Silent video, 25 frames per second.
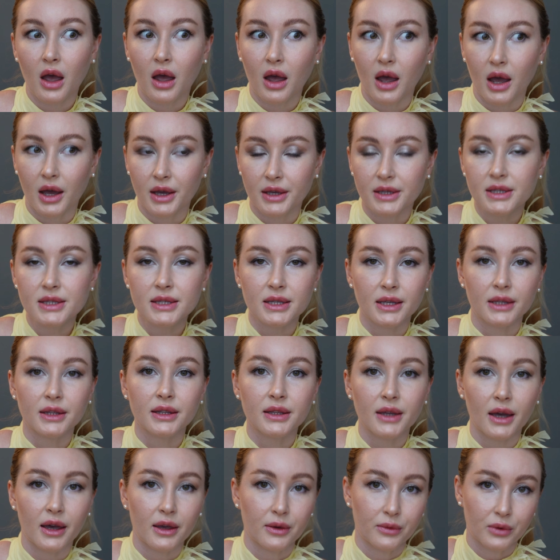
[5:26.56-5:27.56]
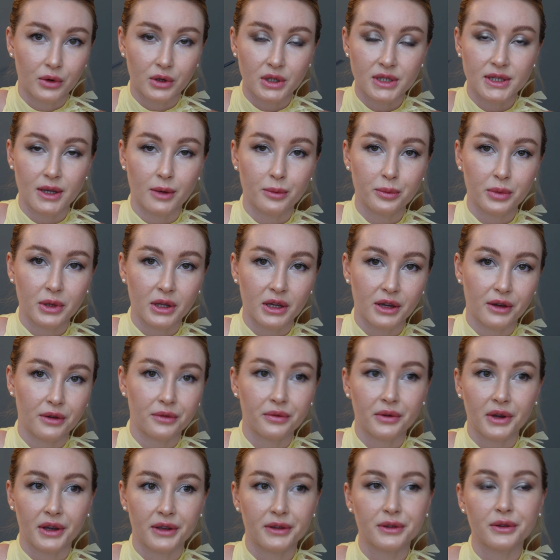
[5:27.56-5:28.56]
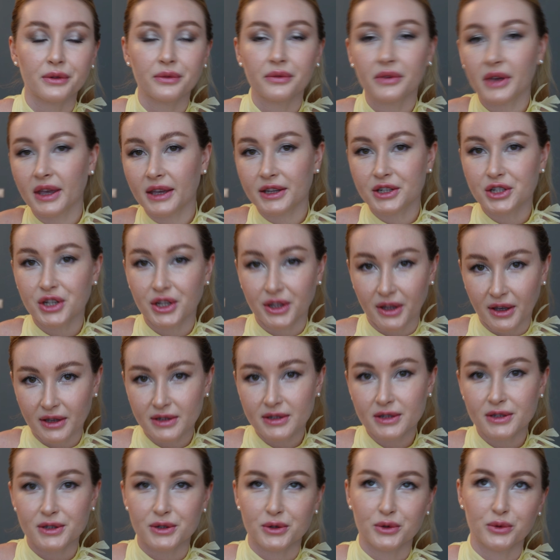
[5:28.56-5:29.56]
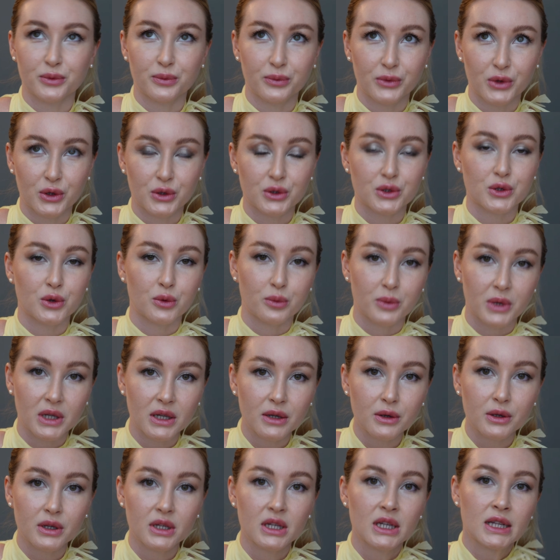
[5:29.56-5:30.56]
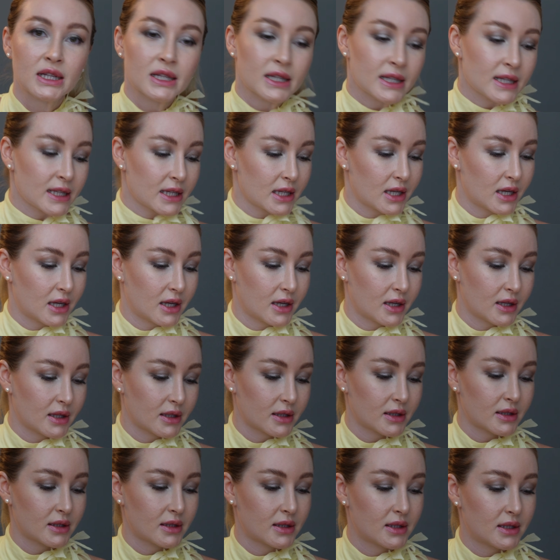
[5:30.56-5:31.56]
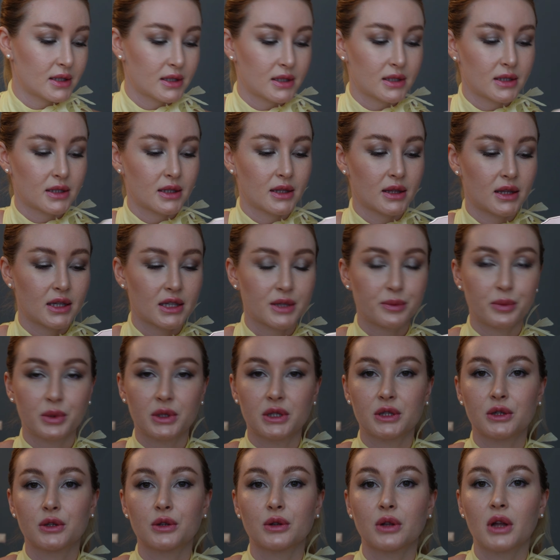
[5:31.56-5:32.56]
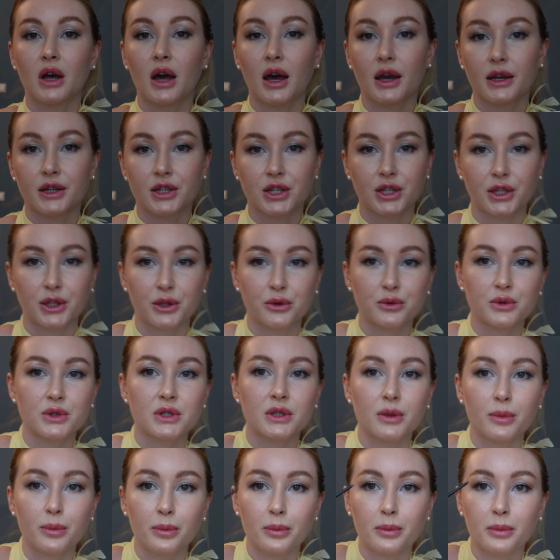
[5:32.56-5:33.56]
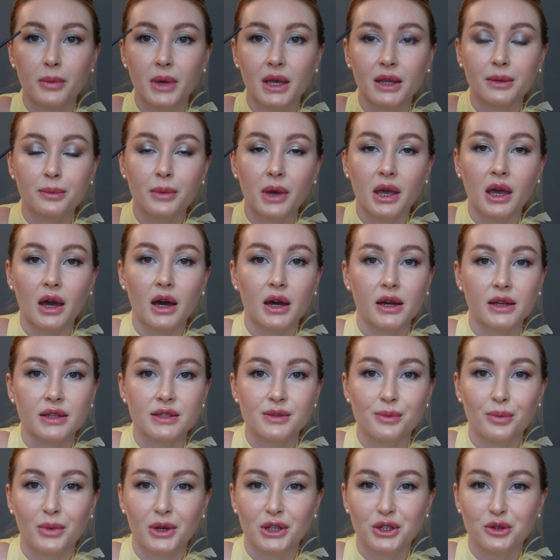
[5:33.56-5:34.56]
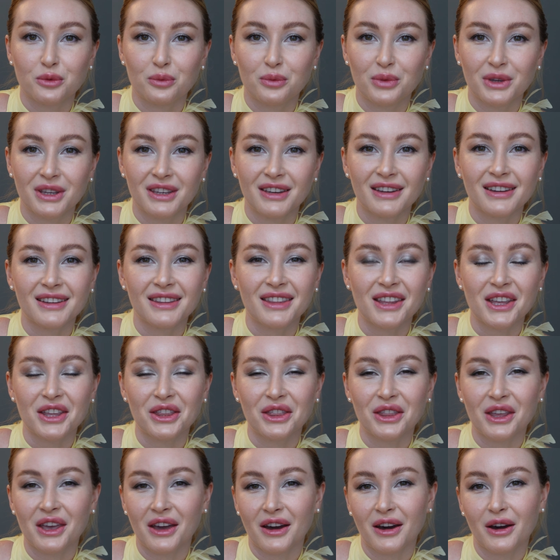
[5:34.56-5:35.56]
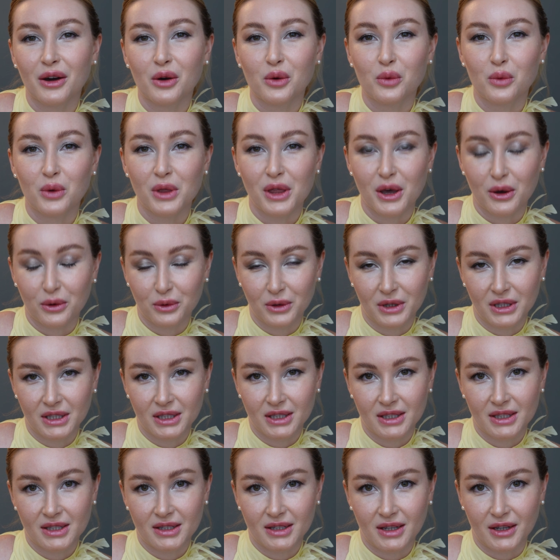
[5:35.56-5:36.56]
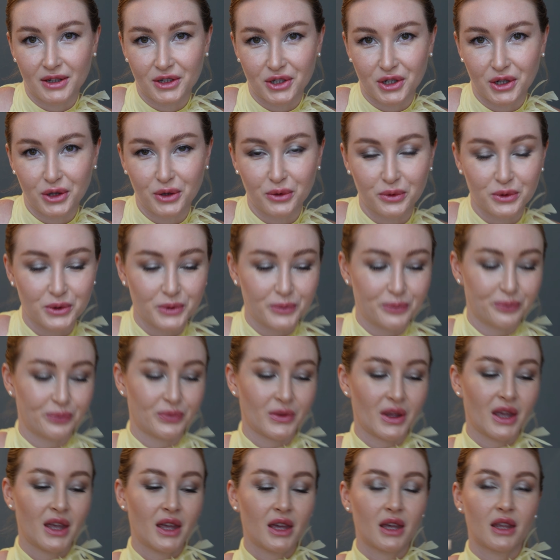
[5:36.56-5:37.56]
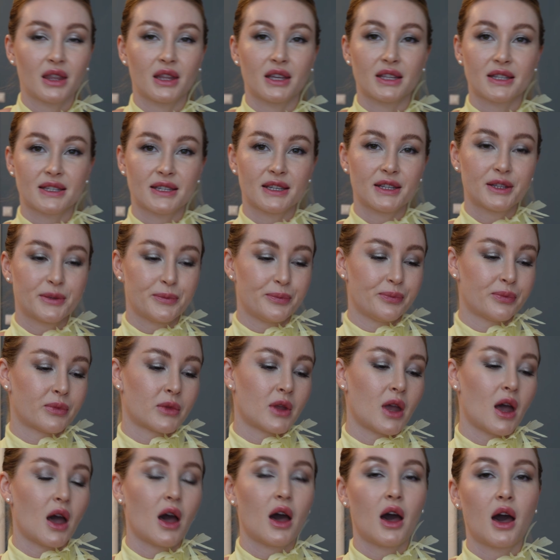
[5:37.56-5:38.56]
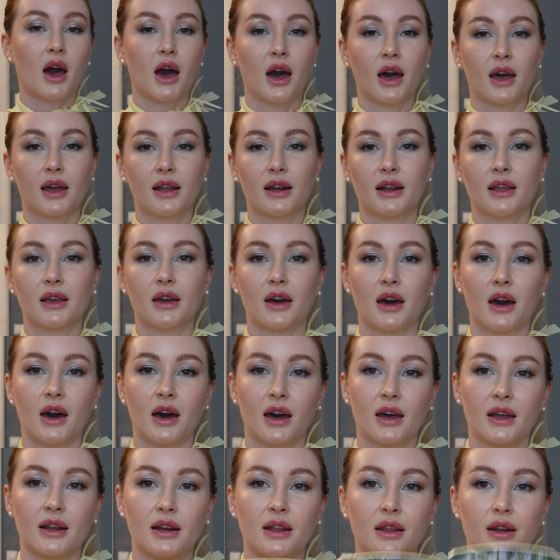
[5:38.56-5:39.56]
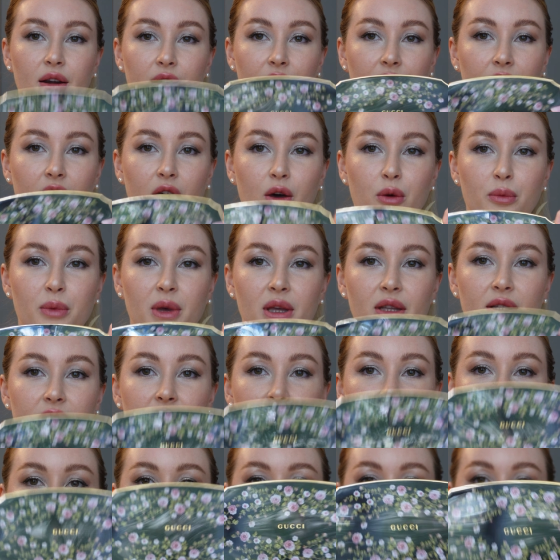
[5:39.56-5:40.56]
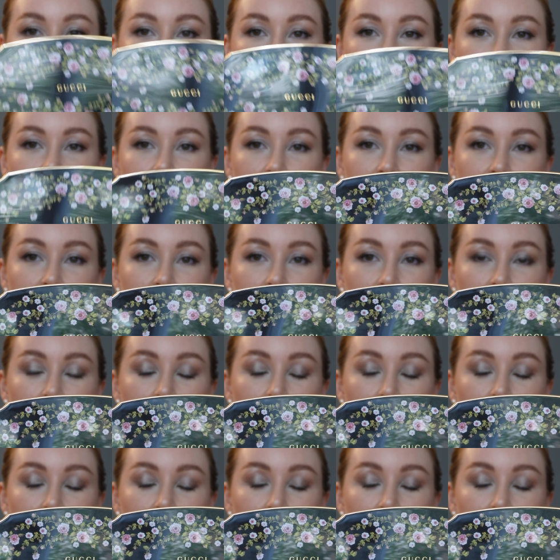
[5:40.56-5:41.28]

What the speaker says: eyes, and I, for example, have kind of Asian eyes, so not so big, and these particular eyeshadows made my eyes much bigger than they are without these eyeshadows. That's it. Highly recommend this